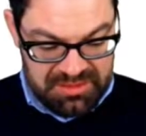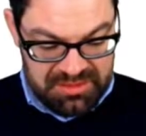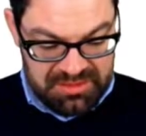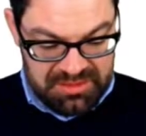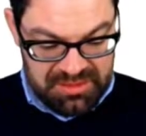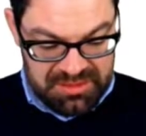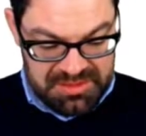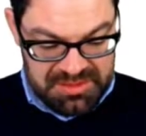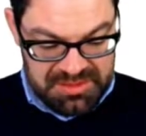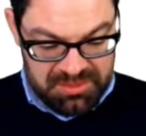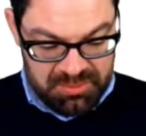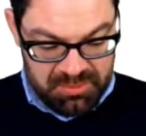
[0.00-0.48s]

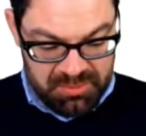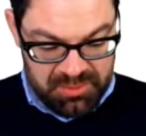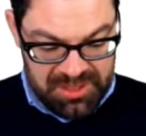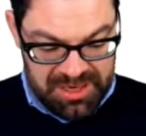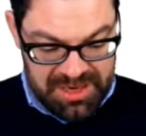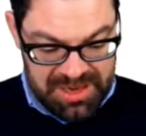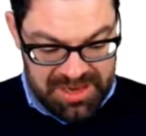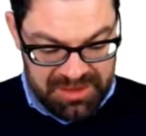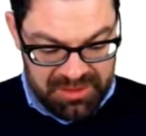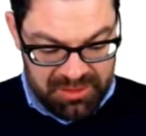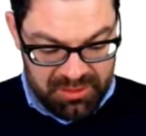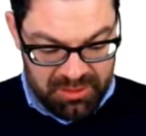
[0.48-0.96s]
the
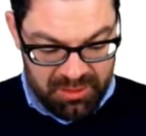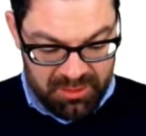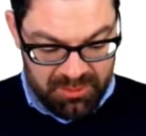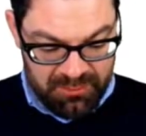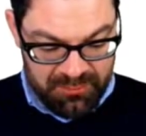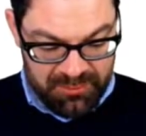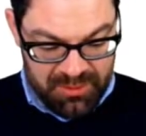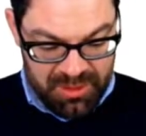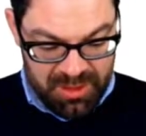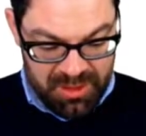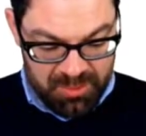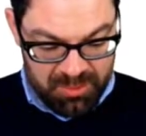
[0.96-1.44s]
supply
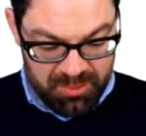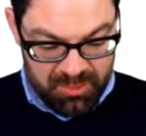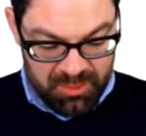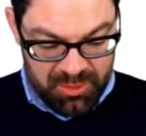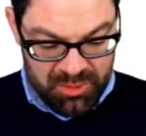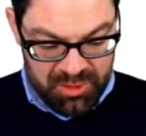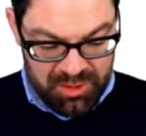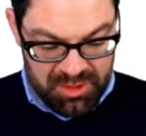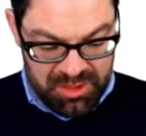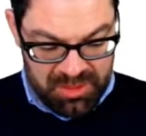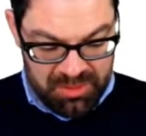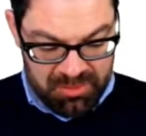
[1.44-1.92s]
curve
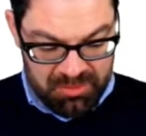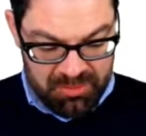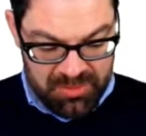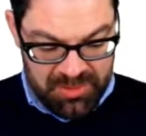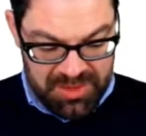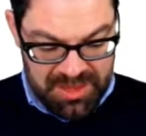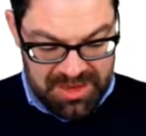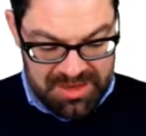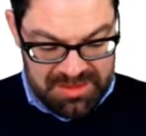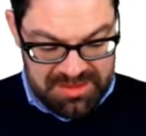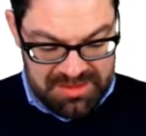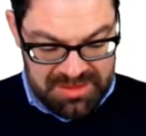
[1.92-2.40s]
up
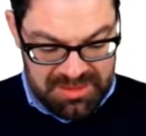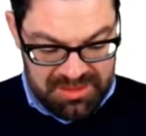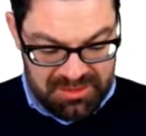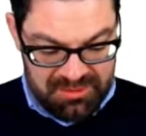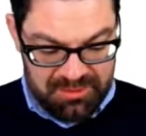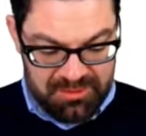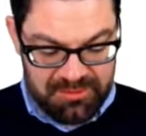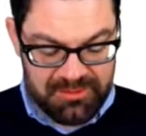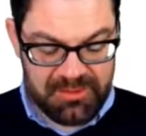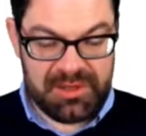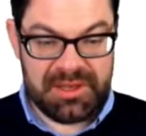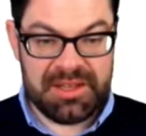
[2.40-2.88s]
by the
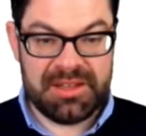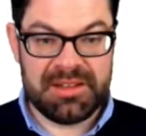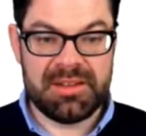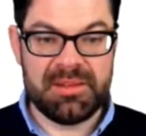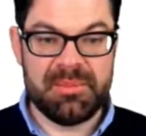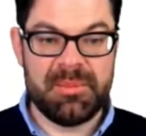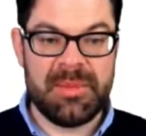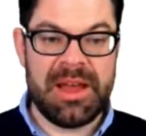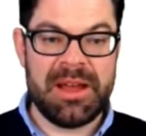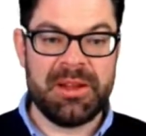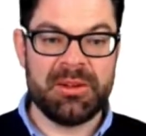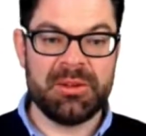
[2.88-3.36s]
equivalent
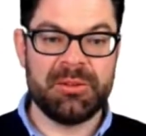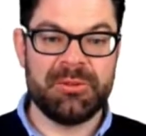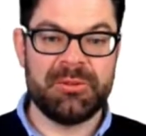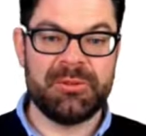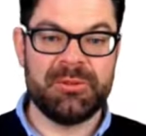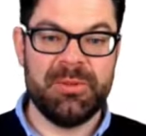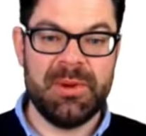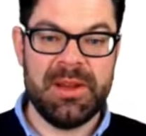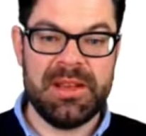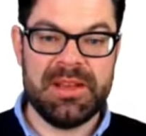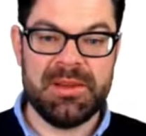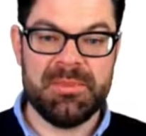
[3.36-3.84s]
amount of
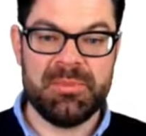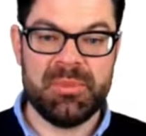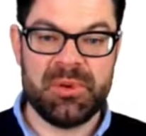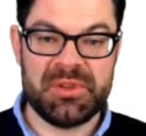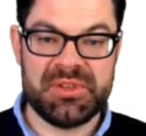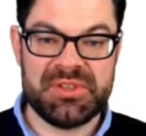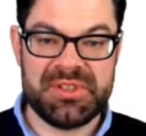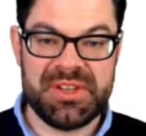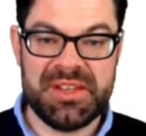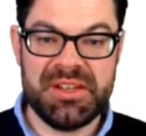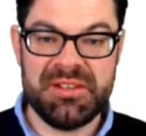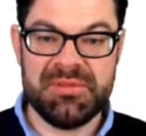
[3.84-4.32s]

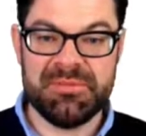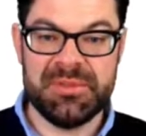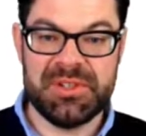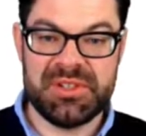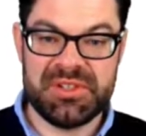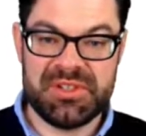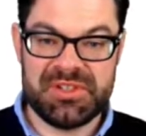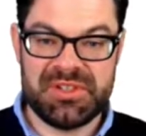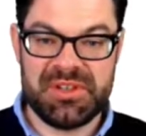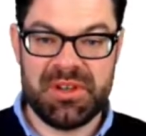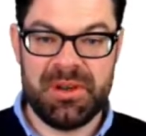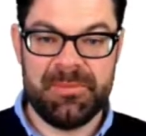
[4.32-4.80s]
20%,
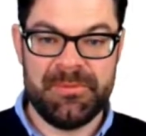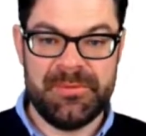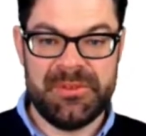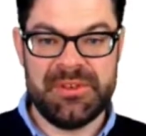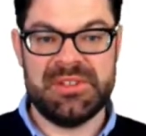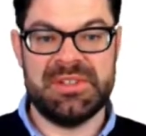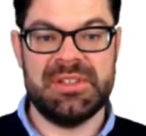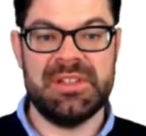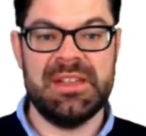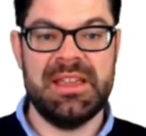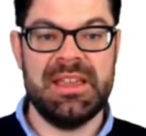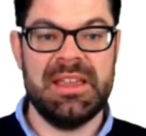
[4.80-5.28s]
which is
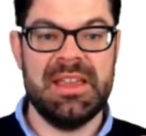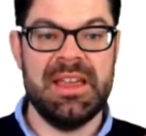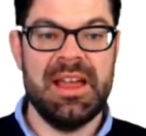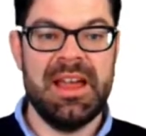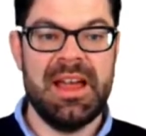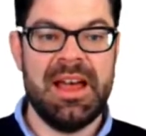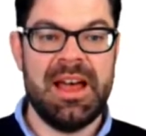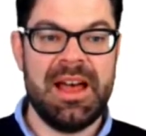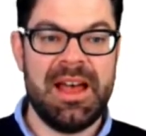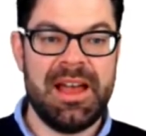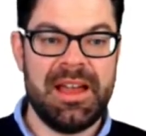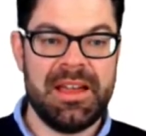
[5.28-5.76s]
obviously
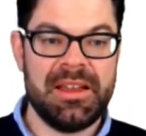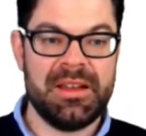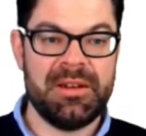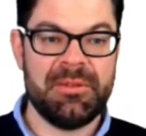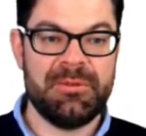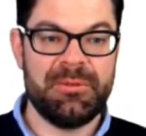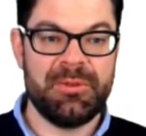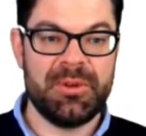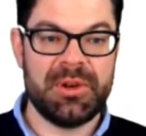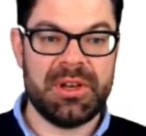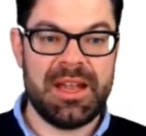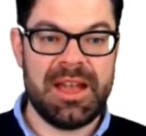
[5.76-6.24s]

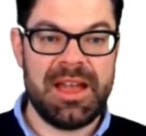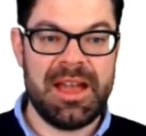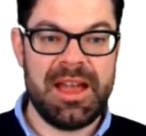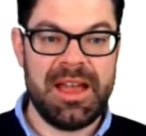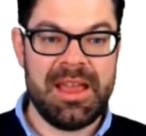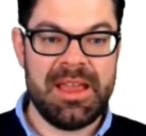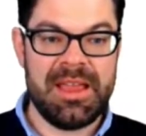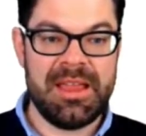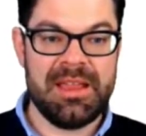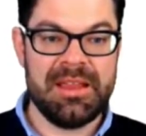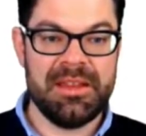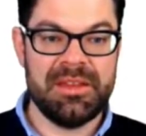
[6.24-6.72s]
higher for the
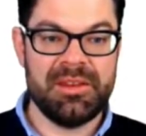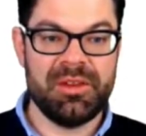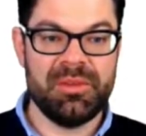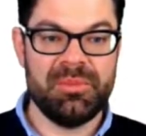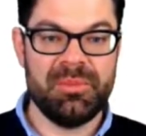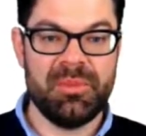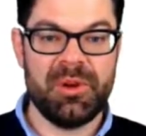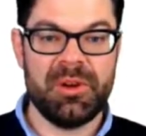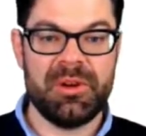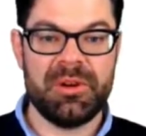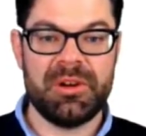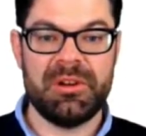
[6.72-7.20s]
high
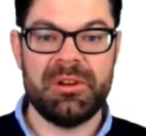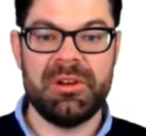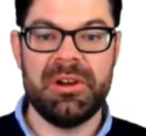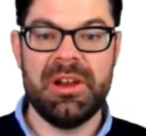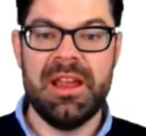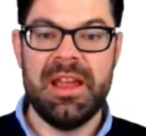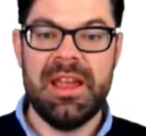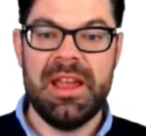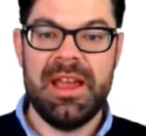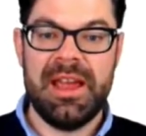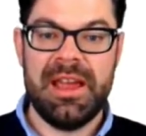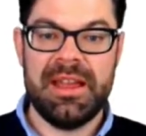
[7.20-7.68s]
income
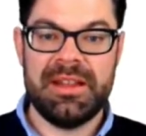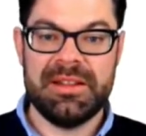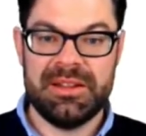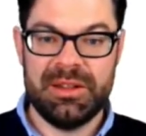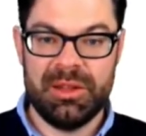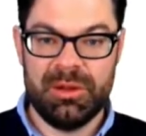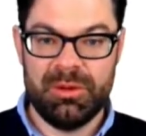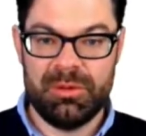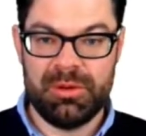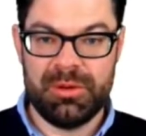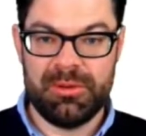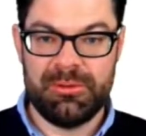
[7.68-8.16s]
earner and
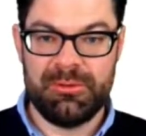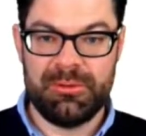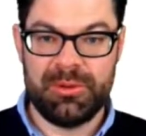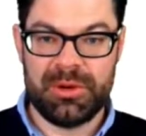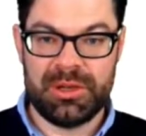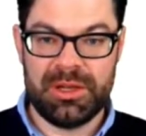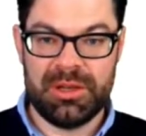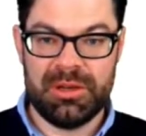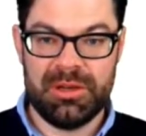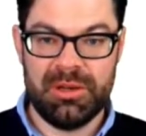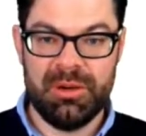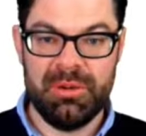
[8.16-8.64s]
lower
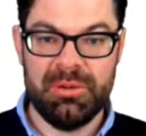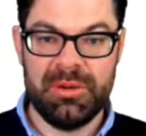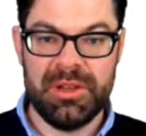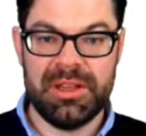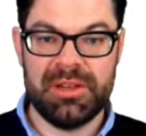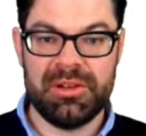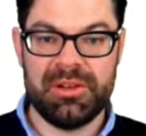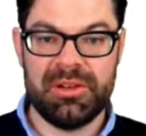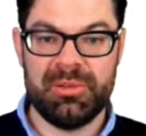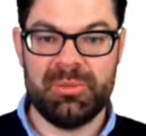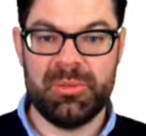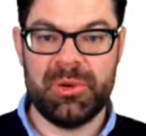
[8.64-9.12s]
for the low
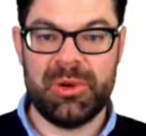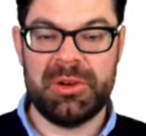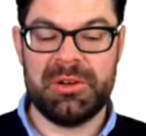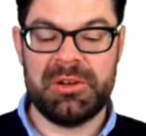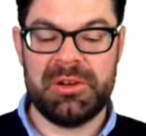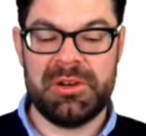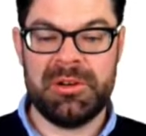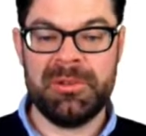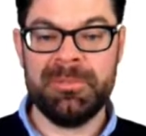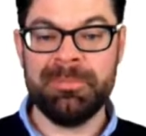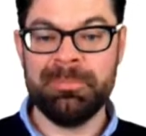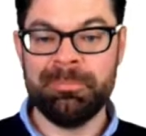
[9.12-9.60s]
income
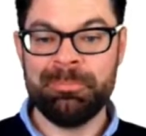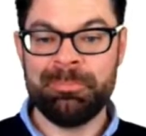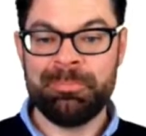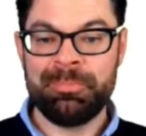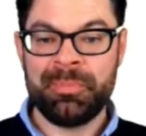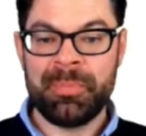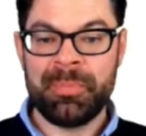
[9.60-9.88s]
earner.